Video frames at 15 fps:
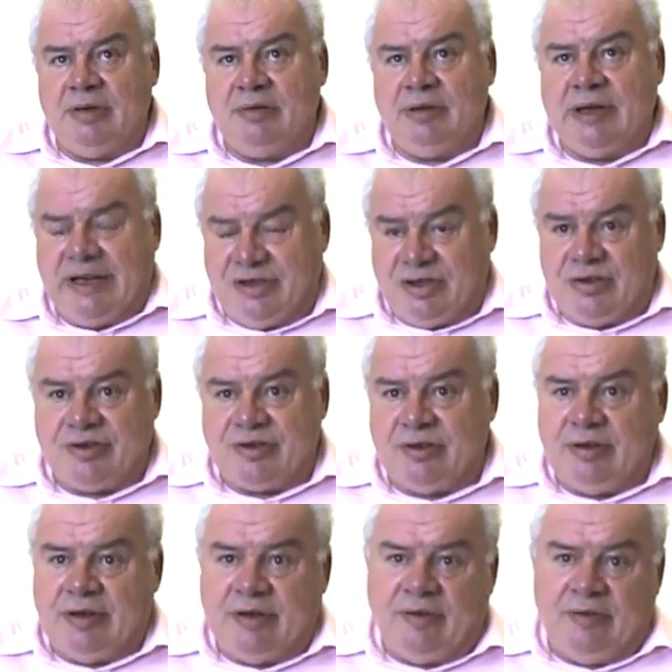lectures
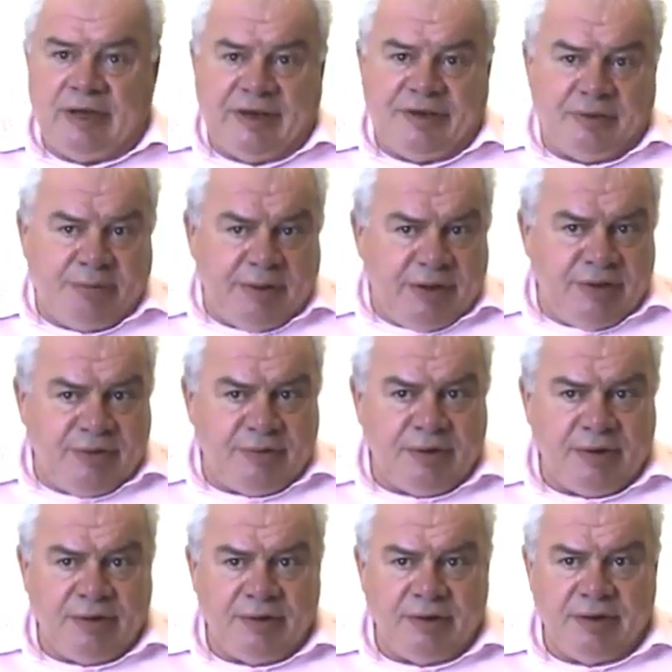on that topic as
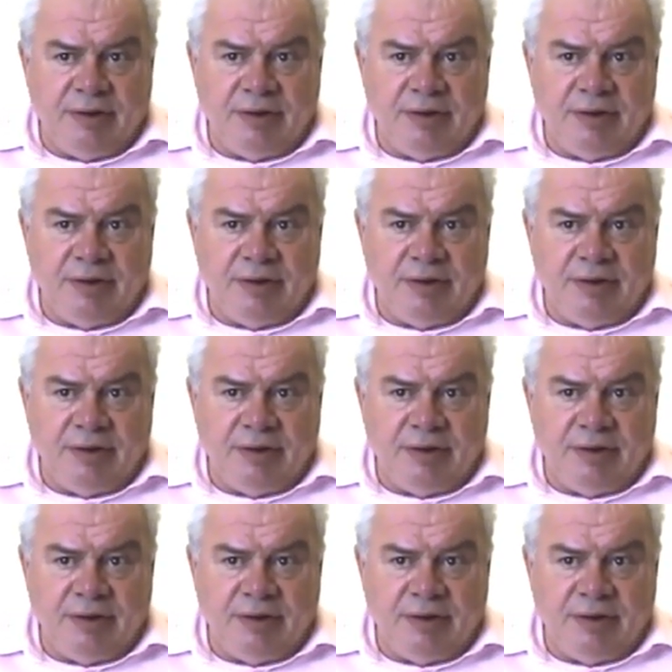well.